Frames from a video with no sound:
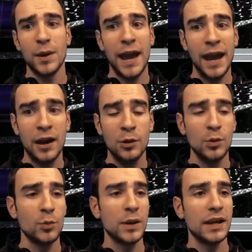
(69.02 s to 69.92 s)
how
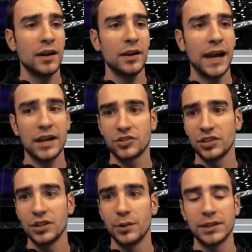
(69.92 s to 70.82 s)
we are actually
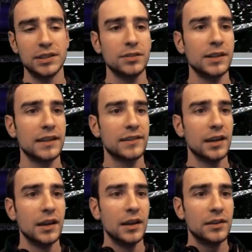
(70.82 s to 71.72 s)
going to do this.
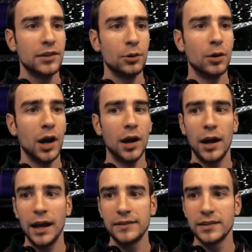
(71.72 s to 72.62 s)
So uh,
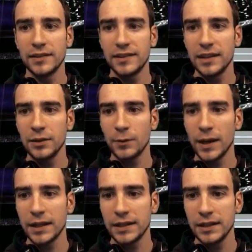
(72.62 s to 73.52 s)
as you can see
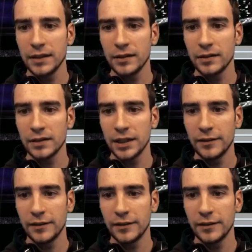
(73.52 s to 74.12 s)
right here, eh,